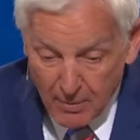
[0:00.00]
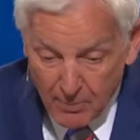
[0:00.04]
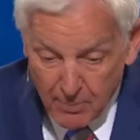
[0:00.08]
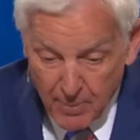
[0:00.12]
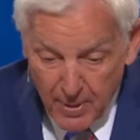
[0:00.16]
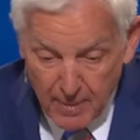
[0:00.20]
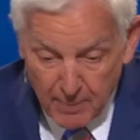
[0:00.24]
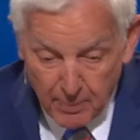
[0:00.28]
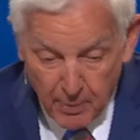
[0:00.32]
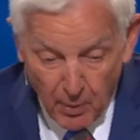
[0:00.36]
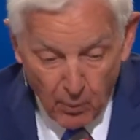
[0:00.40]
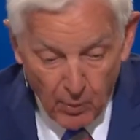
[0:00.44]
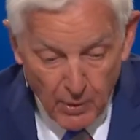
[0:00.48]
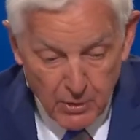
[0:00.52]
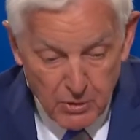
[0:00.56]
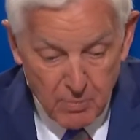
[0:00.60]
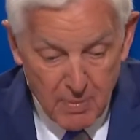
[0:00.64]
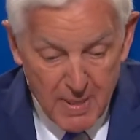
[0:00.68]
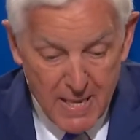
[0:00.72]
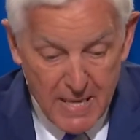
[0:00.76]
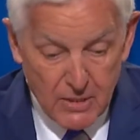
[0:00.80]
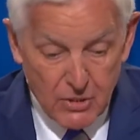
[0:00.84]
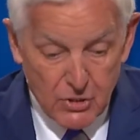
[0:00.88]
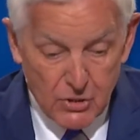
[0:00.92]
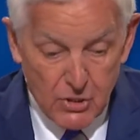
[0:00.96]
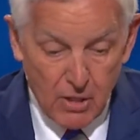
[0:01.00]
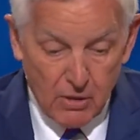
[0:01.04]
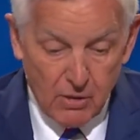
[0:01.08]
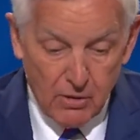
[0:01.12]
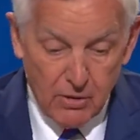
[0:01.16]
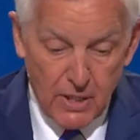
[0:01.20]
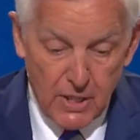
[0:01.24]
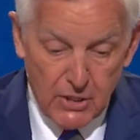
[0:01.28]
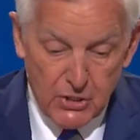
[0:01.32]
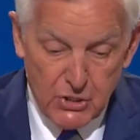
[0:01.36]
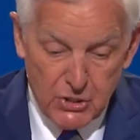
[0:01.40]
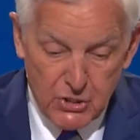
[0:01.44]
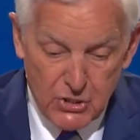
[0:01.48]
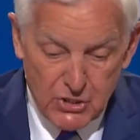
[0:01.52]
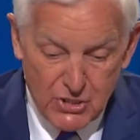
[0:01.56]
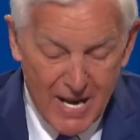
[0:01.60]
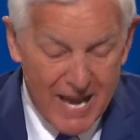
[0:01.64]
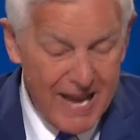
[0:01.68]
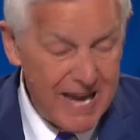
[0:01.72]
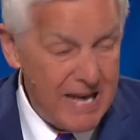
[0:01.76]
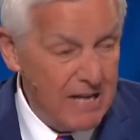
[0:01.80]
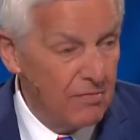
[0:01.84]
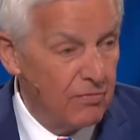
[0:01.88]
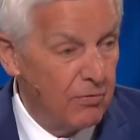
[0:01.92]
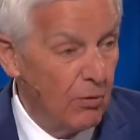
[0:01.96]
people, which means they're
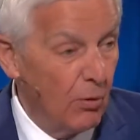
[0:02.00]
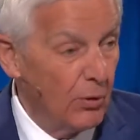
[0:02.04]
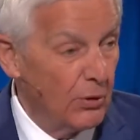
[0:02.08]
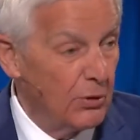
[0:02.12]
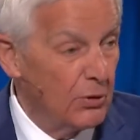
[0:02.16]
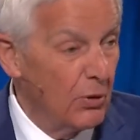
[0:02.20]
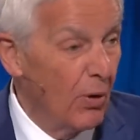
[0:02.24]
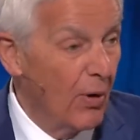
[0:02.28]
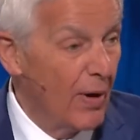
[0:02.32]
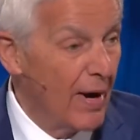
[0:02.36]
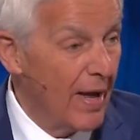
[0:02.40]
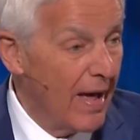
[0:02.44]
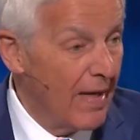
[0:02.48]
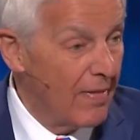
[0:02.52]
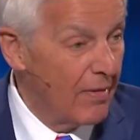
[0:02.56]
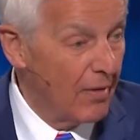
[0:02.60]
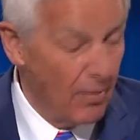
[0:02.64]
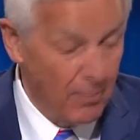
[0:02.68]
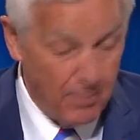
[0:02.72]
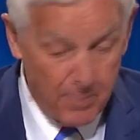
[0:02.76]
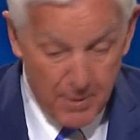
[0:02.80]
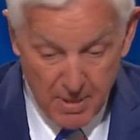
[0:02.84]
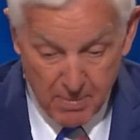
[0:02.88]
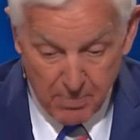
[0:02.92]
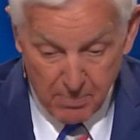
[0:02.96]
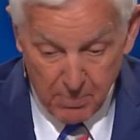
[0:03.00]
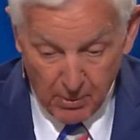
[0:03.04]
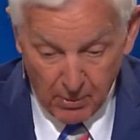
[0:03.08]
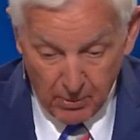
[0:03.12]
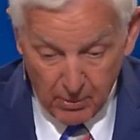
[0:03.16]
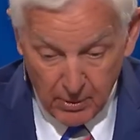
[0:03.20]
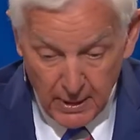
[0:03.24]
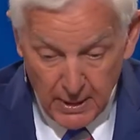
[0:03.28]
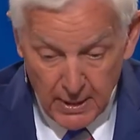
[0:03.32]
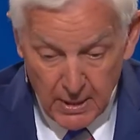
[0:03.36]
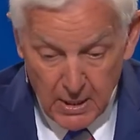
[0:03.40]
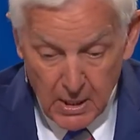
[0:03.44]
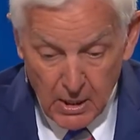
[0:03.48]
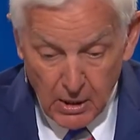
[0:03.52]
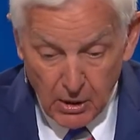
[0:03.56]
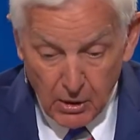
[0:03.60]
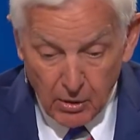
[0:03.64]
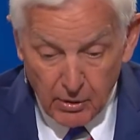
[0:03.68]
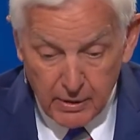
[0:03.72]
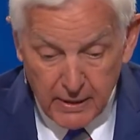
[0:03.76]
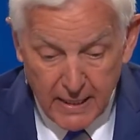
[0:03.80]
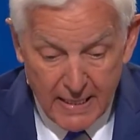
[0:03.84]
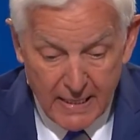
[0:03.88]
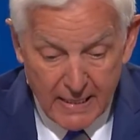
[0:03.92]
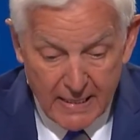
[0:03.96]
disdainful toward other people.
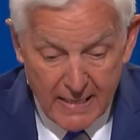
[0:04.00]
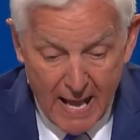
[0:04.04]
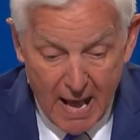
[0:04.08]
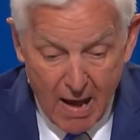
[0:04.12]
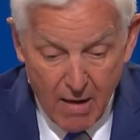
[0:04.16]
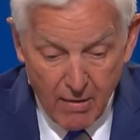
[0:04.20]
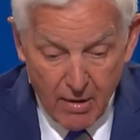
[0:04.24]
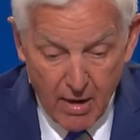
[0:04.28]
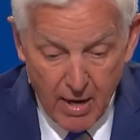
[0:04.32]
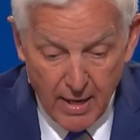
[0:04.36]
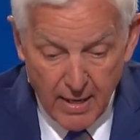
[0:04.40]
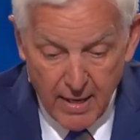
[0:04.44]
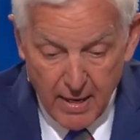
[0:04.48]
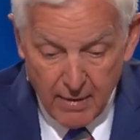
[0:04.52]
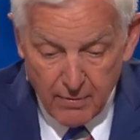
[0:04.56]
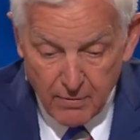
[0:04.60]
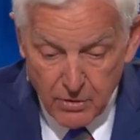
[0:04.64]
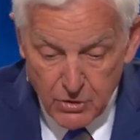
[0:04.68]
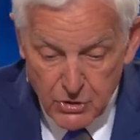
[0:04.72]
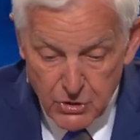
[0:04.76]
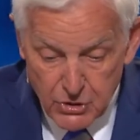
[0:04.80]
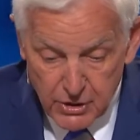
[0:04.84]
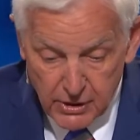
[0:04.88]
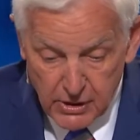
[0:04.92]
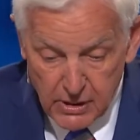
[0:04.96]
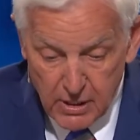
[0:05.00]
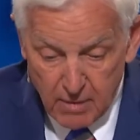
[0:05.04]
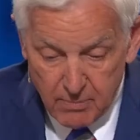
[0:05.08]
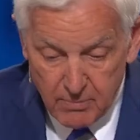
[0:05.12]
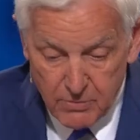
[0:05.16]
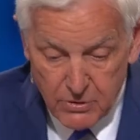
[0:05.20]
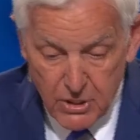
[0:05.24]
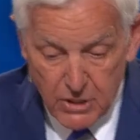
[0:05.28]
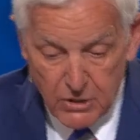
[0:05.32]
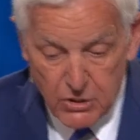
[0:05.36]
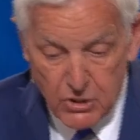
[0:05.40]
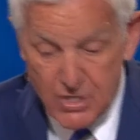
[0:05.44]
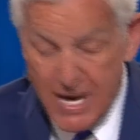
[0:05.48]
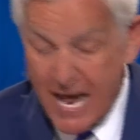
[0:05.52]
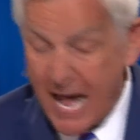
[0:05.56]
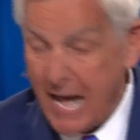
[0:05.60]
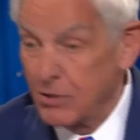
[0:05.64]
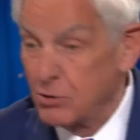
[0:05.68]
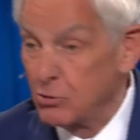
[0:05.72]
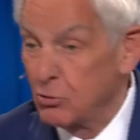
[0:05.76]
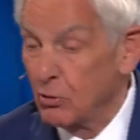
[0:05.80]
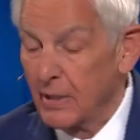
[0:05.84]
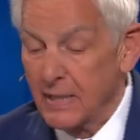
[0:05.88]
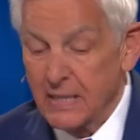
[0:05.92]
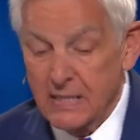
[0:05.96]
Looking down on others comes as
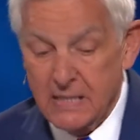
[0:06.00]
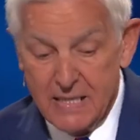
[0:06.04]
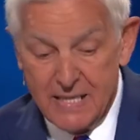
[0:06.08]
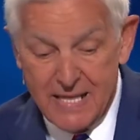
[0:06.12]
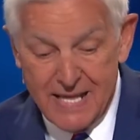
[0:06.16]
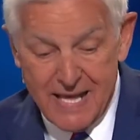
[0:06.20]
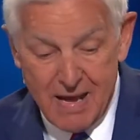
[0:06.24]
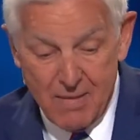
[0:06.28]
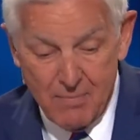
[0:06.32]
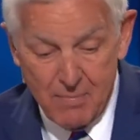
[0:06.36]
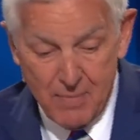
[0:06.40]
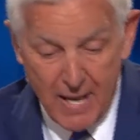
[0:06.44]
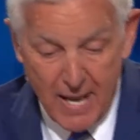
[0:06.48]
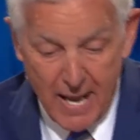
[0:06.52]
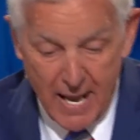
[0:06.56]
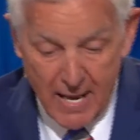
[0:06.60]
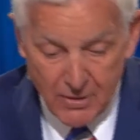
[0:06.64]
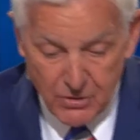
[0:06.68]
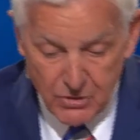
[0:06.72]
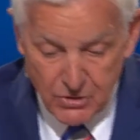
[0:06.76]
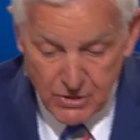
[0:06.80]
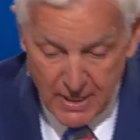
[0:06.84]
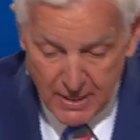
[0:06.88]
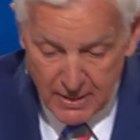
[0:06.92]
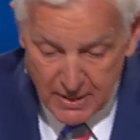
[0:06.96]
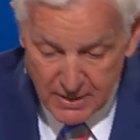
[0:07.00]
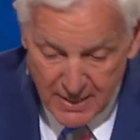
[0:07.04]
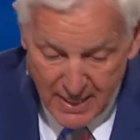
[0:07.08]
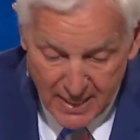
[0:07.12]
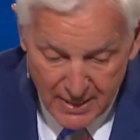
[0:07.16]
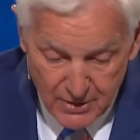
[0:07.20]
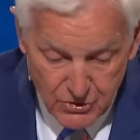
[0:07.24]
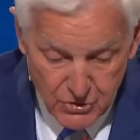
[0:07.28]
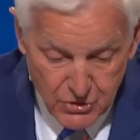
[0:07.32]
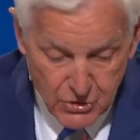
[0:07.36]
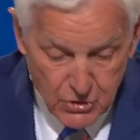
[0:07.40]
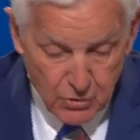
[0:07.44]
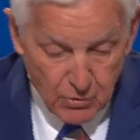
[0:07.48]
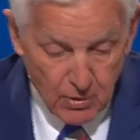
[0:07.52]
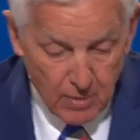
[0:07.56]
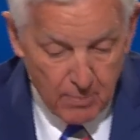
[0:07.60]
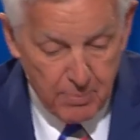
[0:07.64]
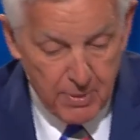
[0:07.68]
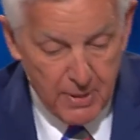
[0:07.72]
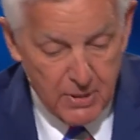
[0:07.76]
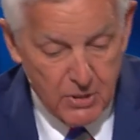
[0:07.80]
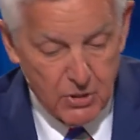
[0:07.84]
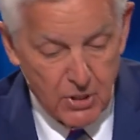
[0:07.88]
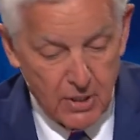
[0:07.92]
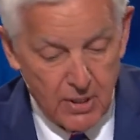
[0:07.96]
naturally to them as it does to a
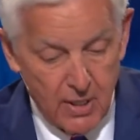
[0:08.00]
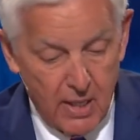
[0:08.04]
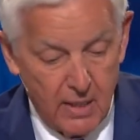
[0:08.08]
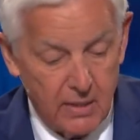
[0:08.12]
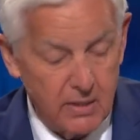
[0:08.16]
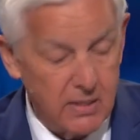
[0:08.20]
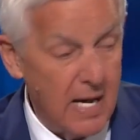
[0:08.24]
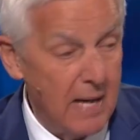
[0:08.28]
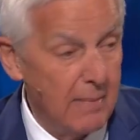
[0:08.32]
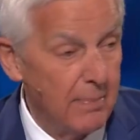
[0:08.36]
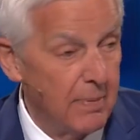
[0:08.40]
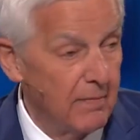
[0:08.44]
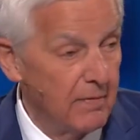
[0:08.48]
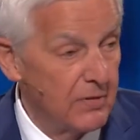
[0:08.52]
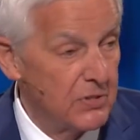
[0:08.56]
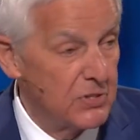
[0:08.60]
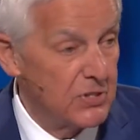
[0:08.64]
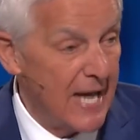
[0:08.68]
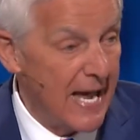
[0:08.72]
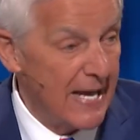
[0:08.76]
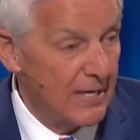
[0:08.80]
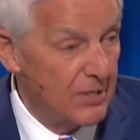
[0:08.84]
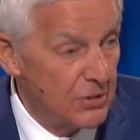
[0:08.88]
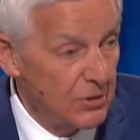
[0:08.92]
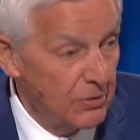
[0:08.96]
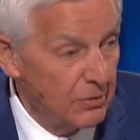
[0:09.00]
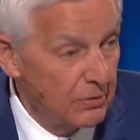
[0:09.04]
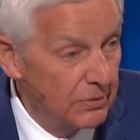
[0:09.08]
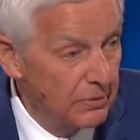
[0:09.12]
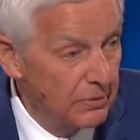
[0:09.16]
pigeon on top of a statue.